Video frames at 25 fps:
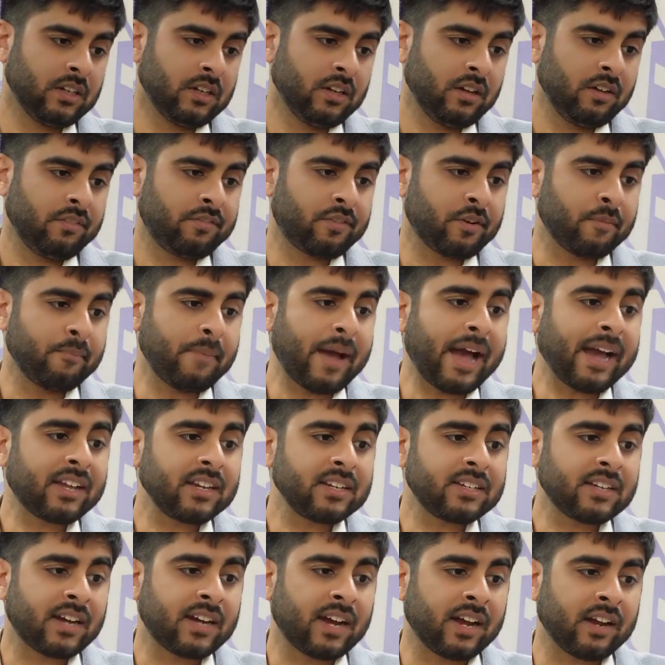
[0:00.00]
For
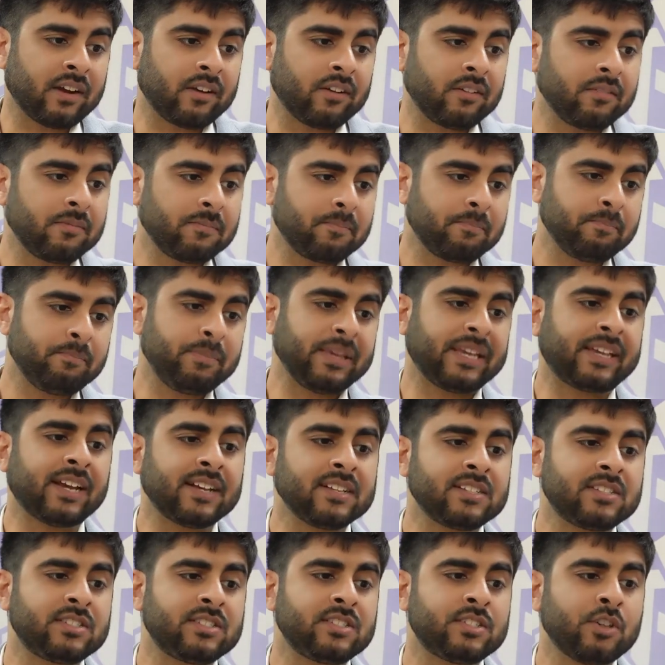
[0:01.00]
MacIntyre,
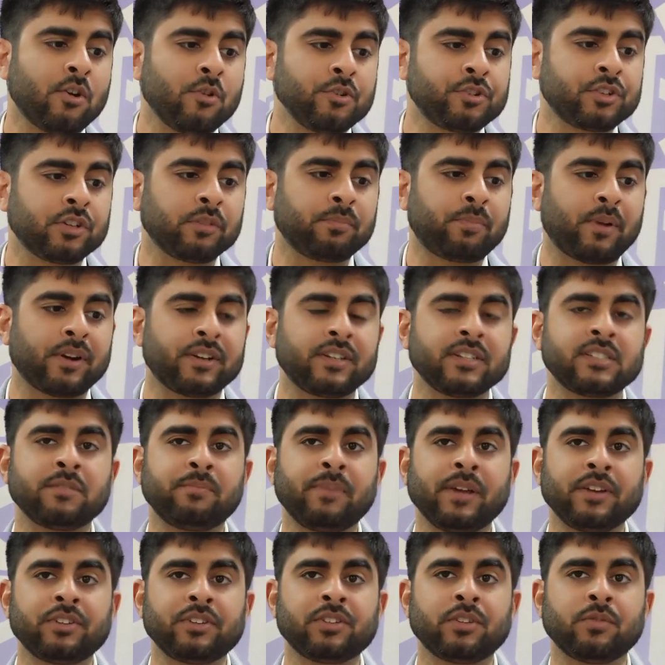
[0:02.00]
because social
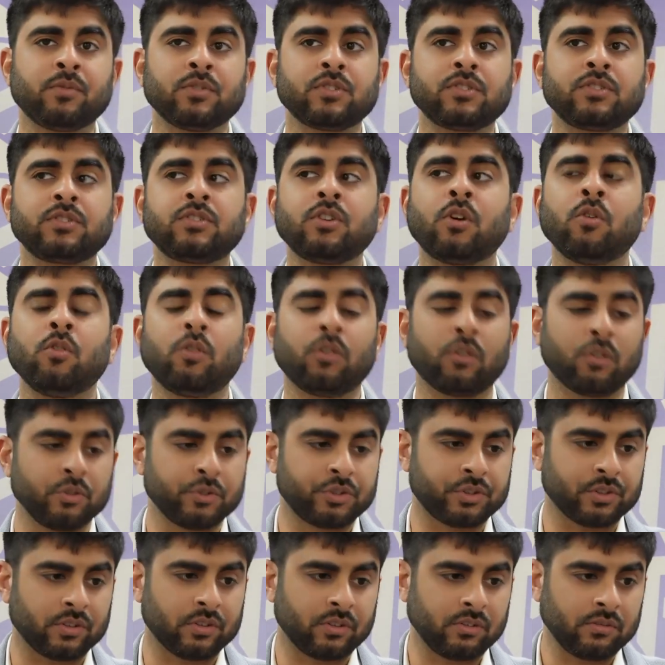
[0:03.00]
participation was so
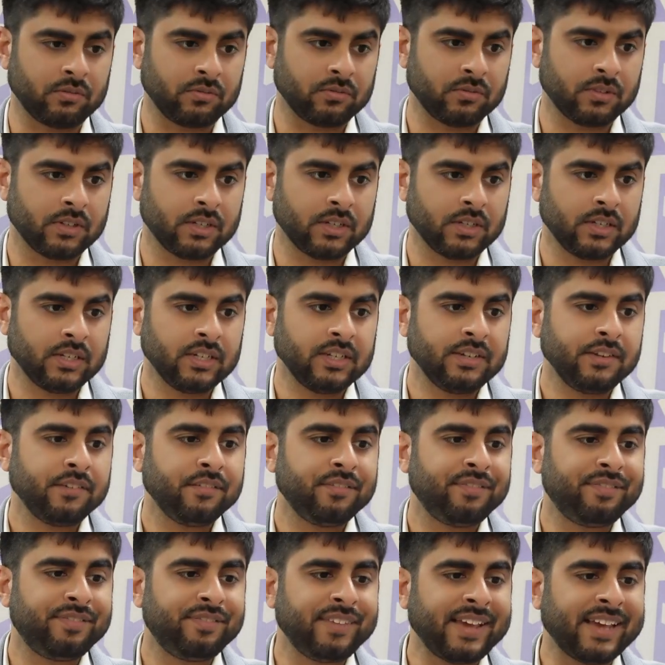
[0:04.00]
crucial
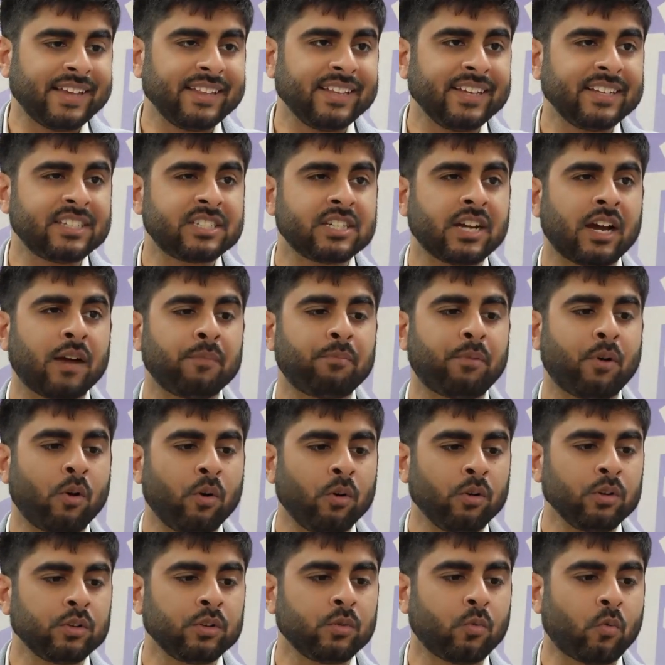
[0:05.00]
failing to
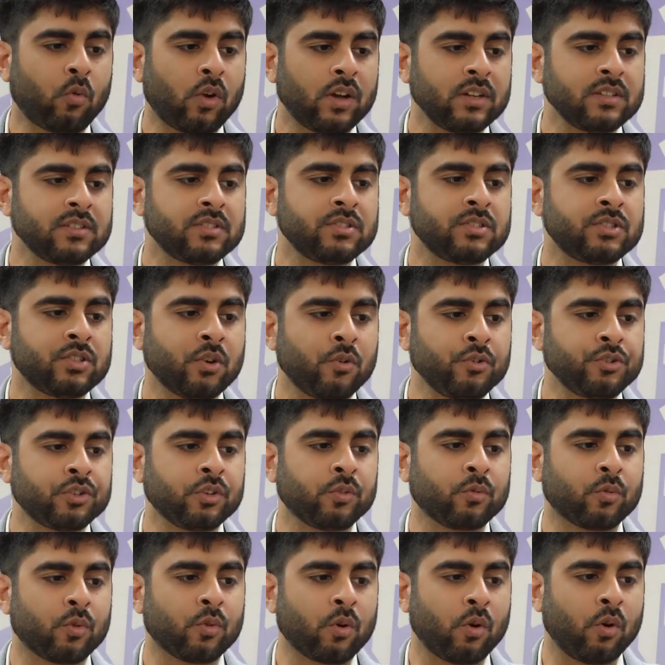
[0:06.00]
uphold one's
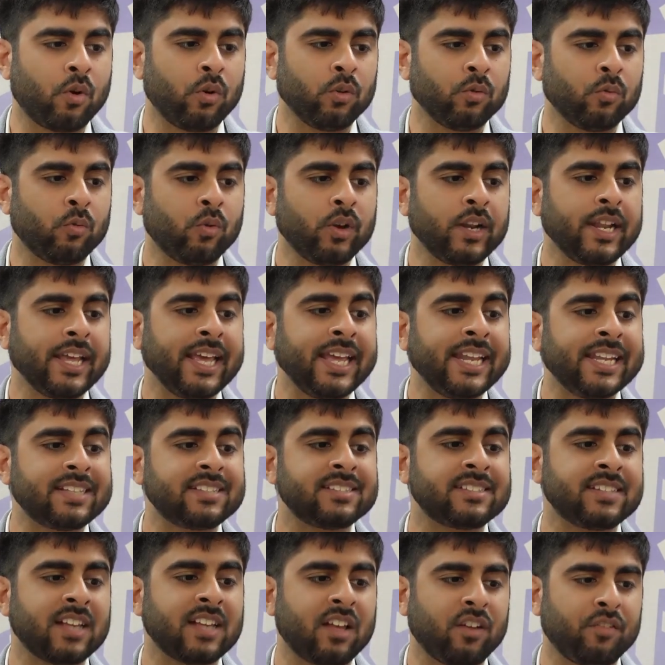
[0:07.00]
social role would in
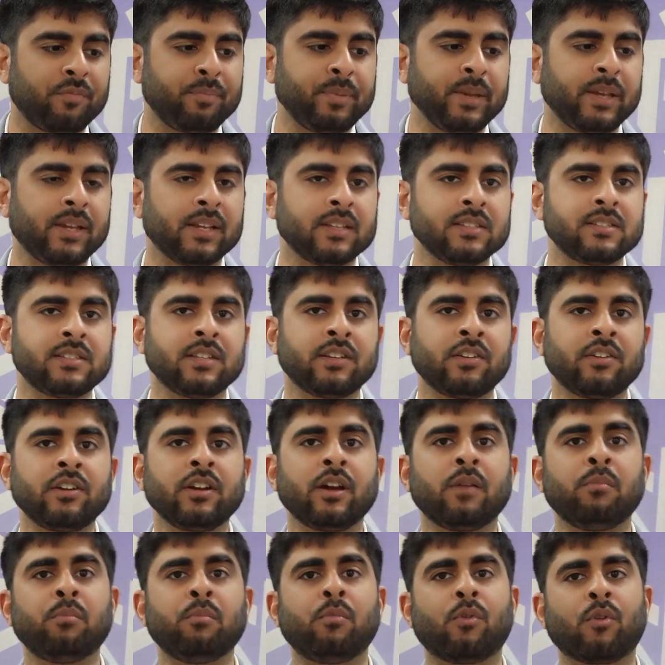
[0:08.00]
itself be considered
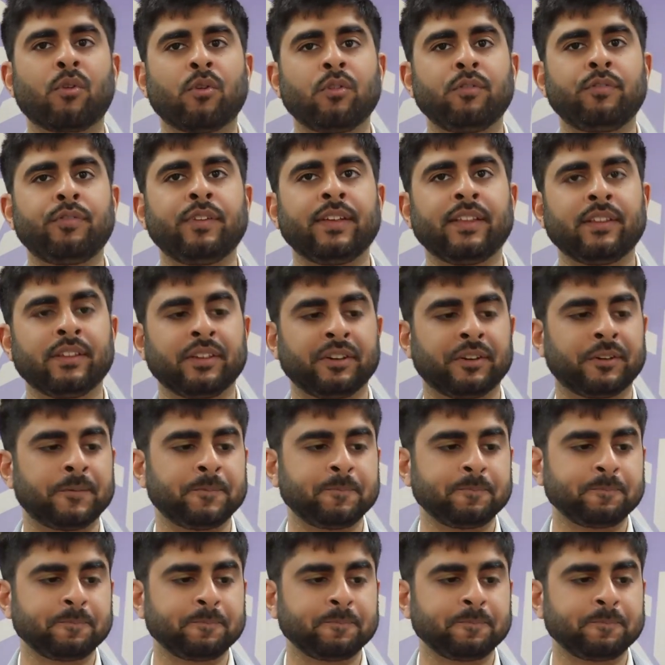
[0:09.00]
a moral failure.